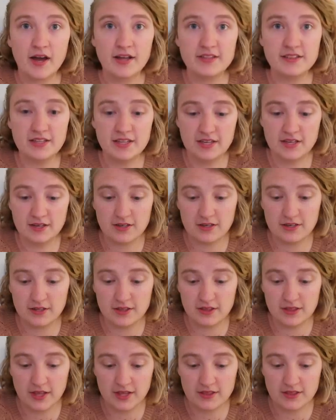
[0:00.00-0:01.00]
I think
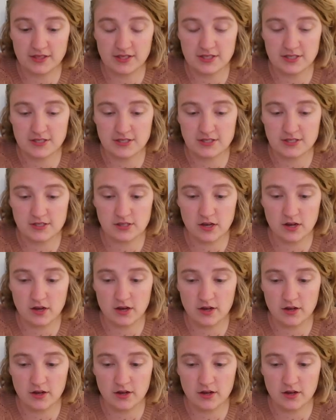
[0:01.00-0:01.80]
that this